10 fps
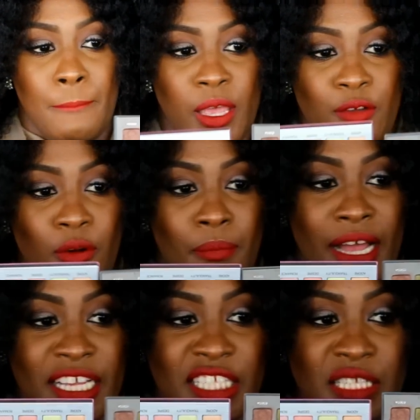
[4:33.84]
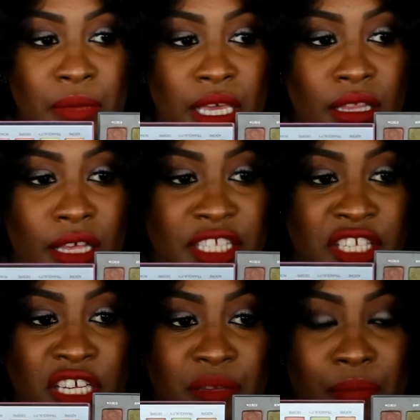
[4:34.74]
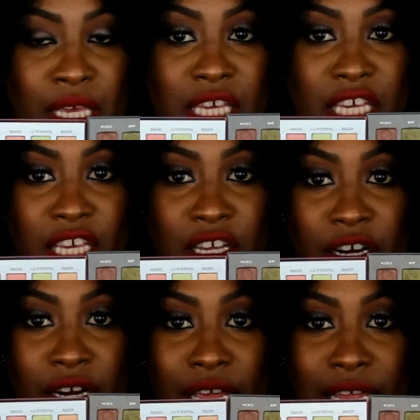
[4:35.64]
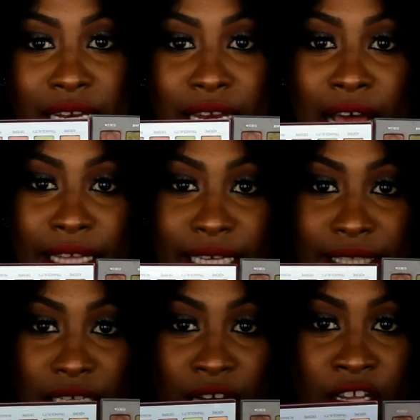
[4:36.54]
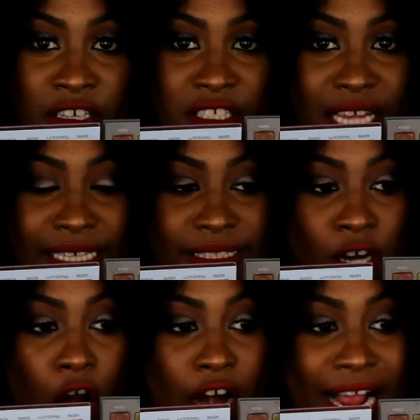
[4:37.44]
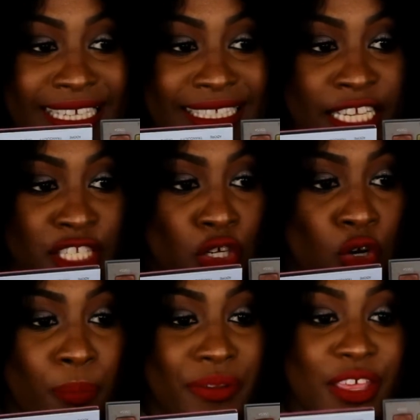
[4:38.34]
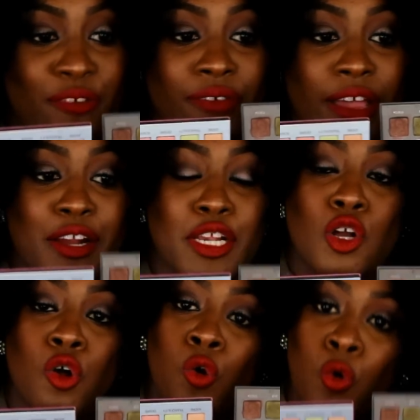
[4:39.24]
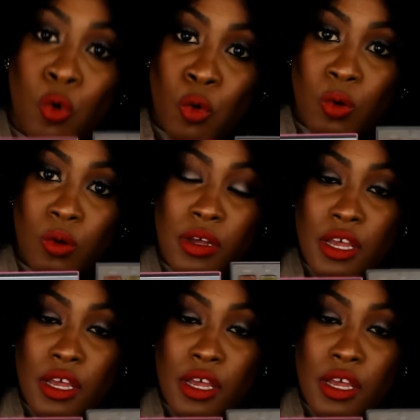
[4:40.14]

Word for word: It reminds me, it took me here. Not that the colors are identical, but they're very cool.